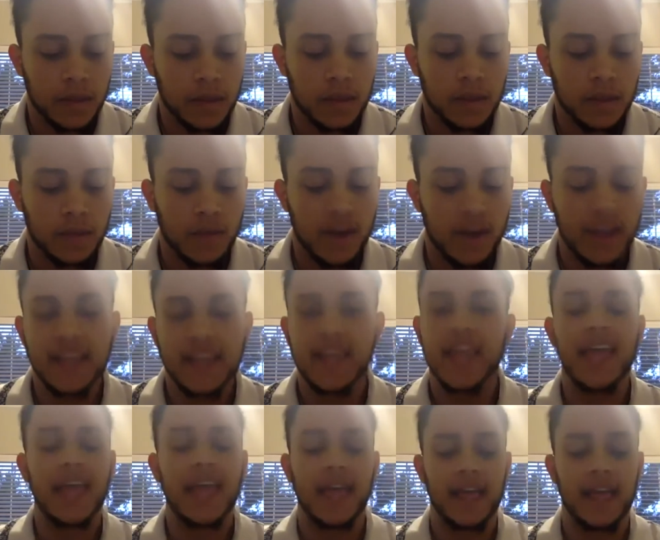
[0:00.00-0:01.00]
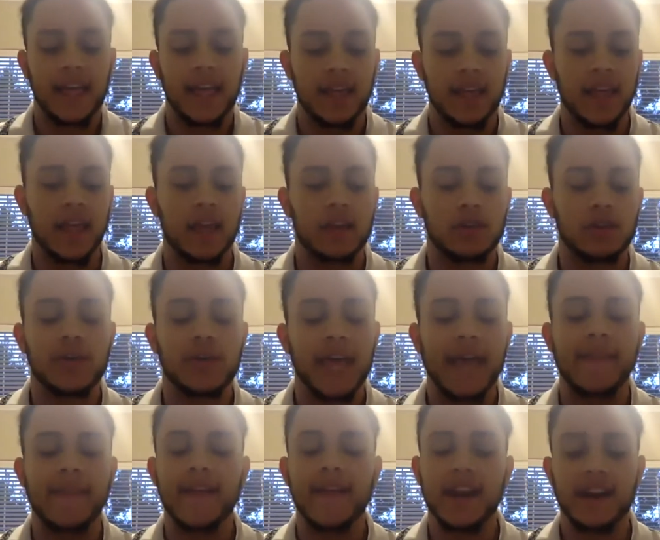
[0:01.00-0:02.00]
Right. You
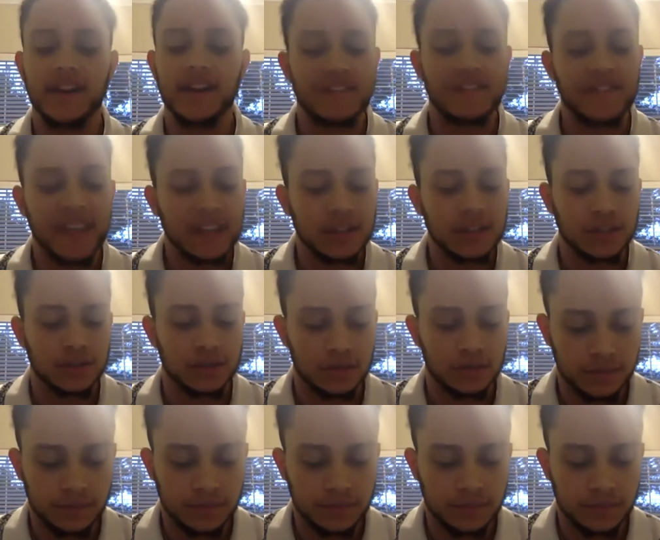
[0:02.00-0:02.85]
can't let it affect you.